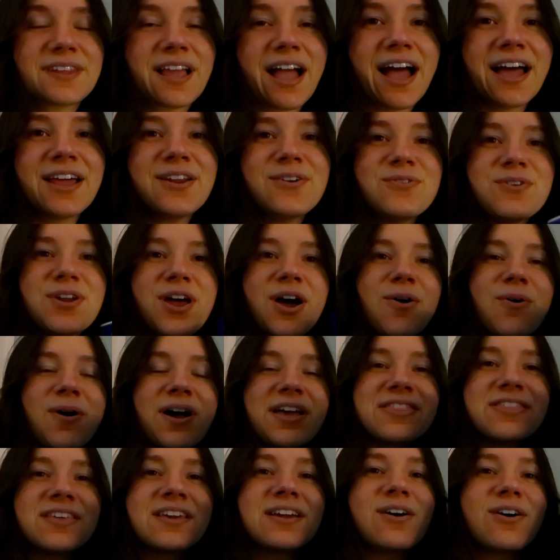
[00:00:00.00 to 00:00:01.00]
I don't know.
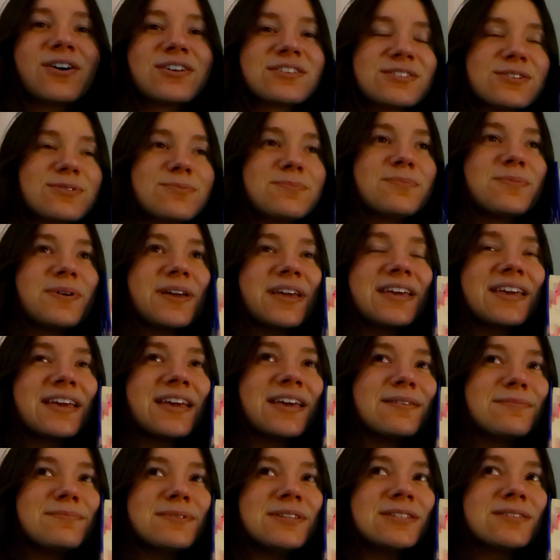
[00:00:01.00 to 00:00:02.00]
I think also it
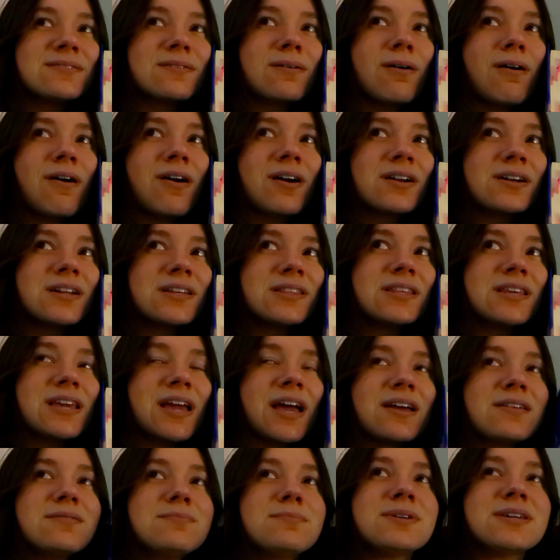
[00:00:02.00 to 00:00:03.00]
hit me so hard at the
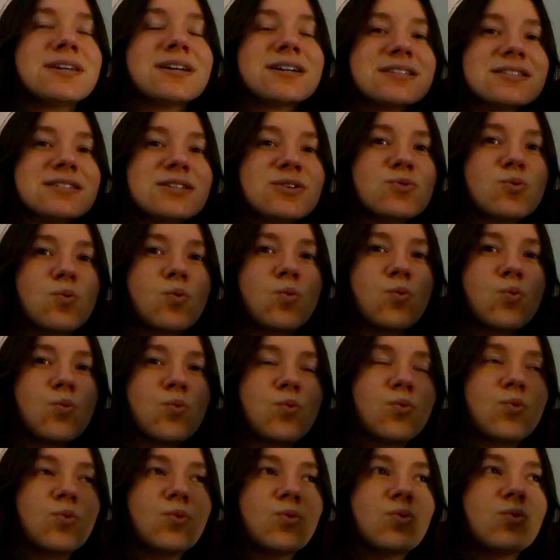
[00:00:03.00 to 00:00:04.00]
end because it
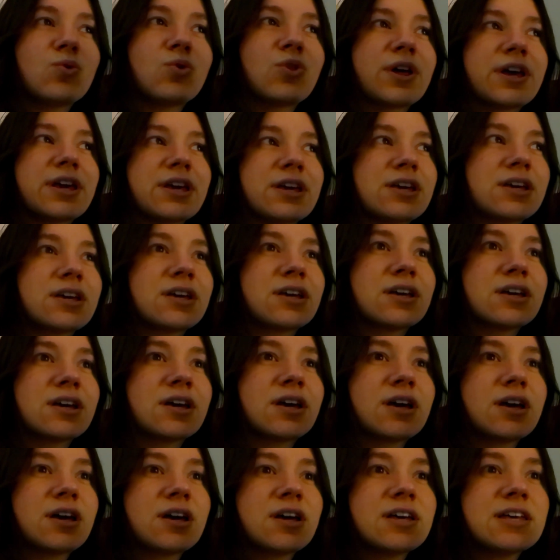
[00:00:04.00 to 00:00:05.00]
like
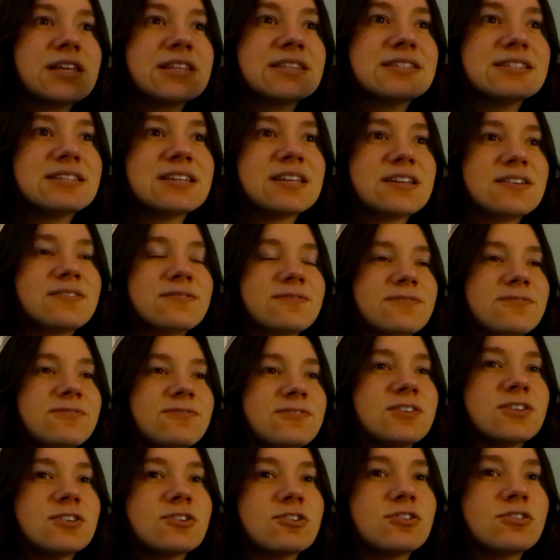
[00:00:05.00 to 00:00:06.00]
didn't
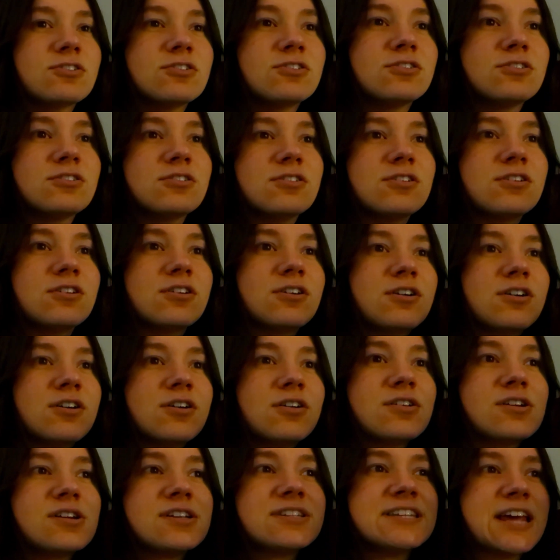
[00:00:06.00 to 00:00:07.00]
feel
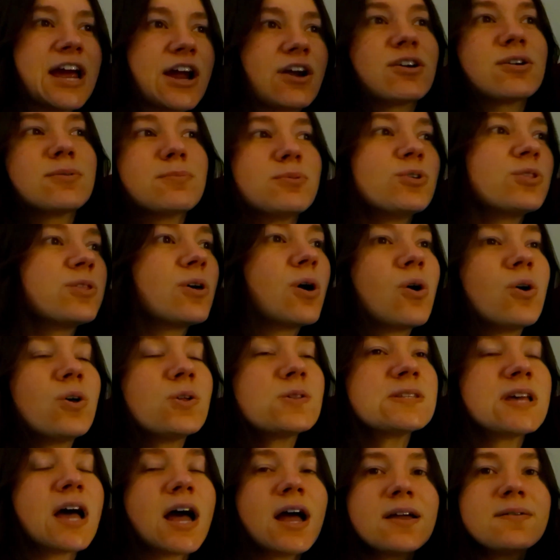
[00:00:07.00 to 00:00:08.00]
terrible the whole
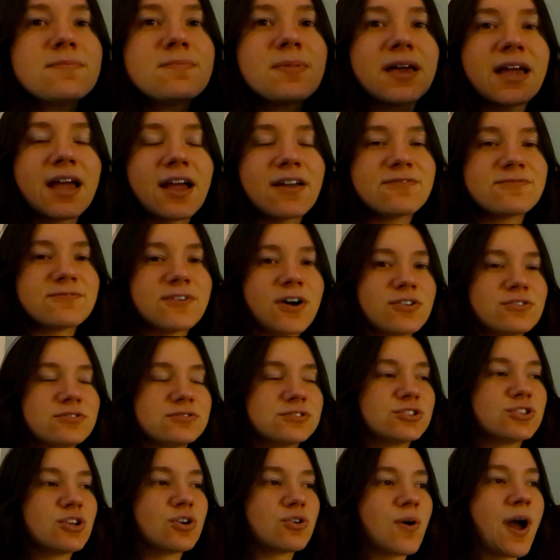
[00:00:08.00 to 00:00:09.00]
time. Like I felt
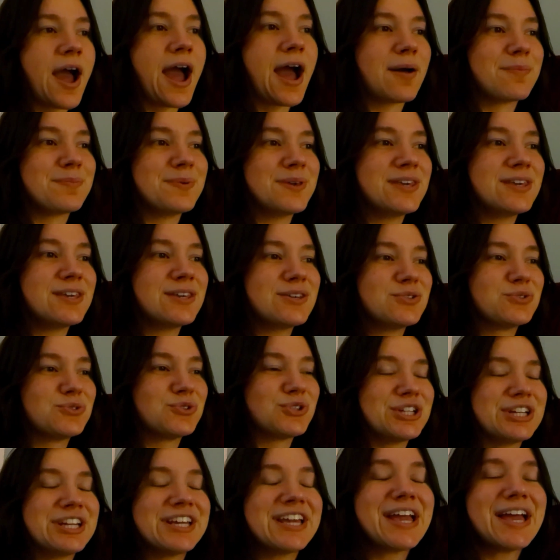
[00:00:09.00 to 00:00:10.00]
so happy
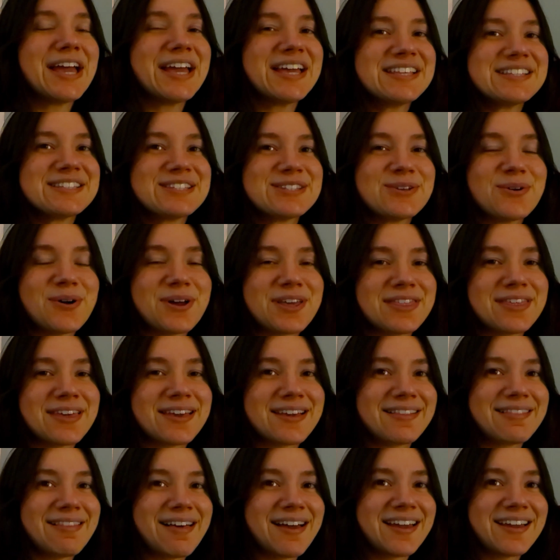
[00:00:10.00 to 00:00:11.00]
reading it. So I
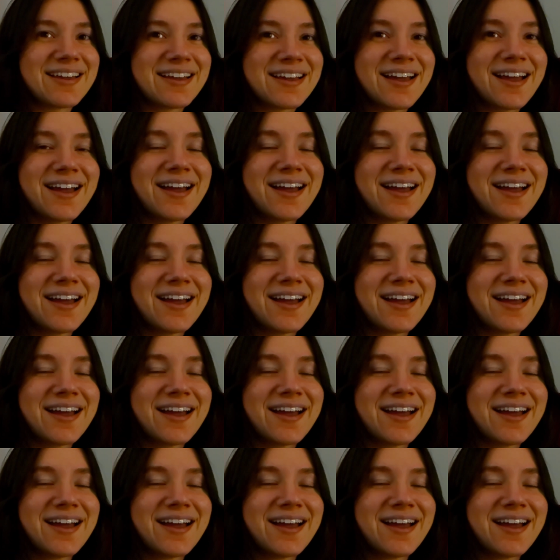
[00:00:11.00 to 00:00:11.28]
think like